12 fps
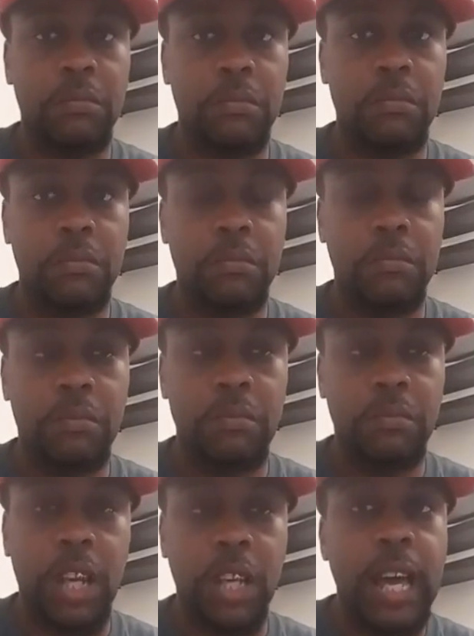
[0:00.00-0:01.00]
So.
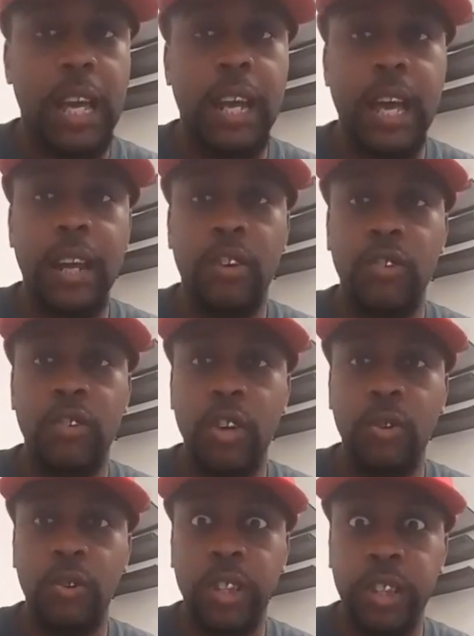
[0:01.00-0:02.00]
Hmm.
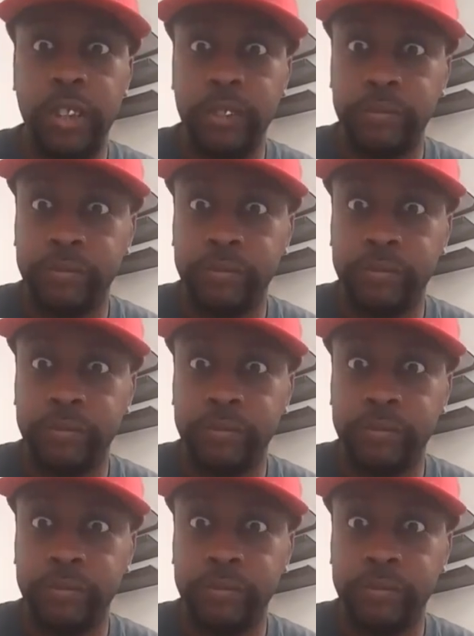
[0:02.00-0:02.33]
A lot of I